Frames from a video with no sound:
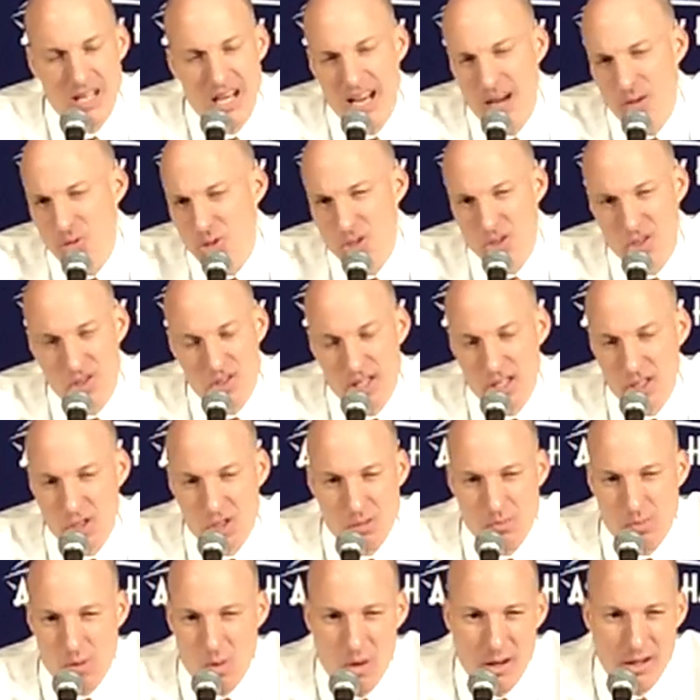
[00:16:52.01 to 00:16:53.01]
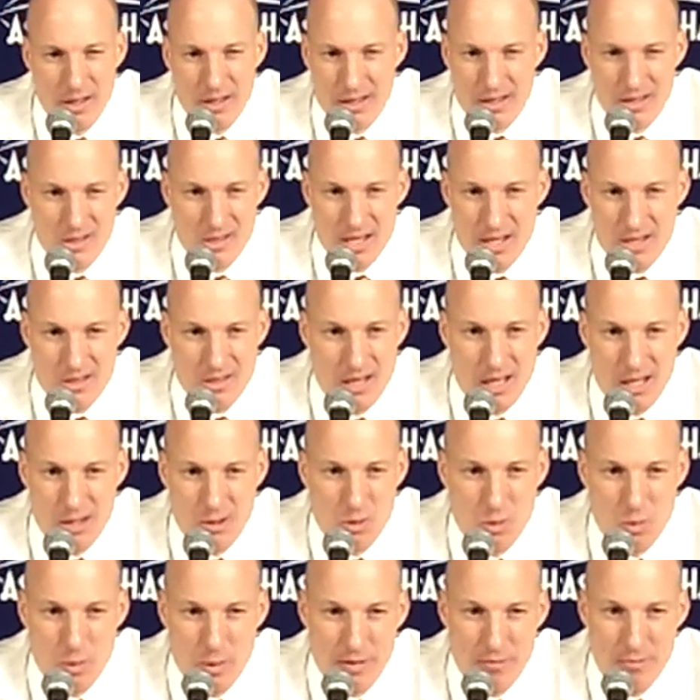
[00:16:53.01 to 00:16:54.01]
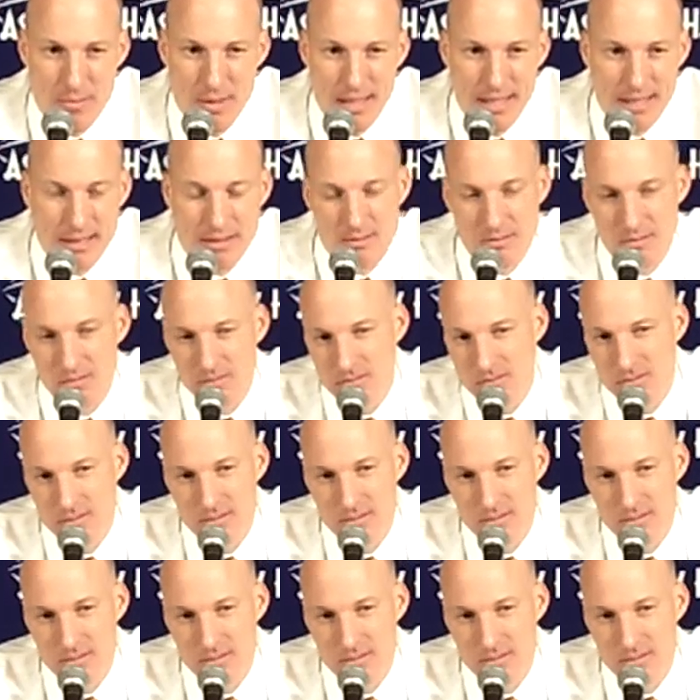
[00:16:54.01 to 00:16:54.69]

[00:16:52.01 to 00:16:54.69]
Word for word: No, I was just disappointed, because that's not who we've been.